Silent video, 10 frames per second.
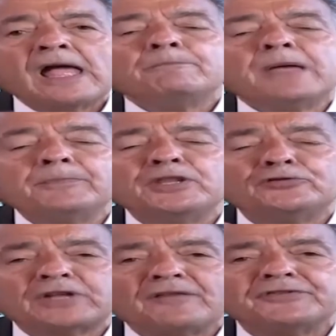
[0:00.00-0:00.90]
Remember they
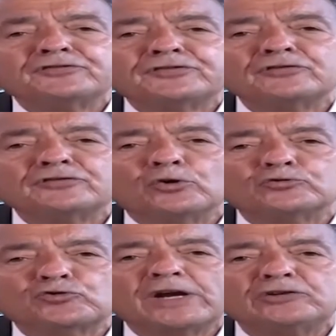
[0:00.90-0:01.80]
used to have these things called
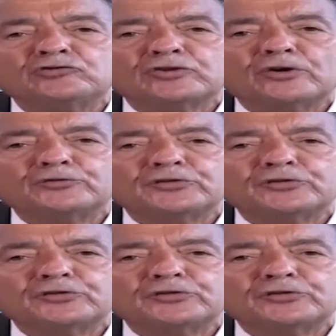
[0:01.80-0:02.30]
trade shows and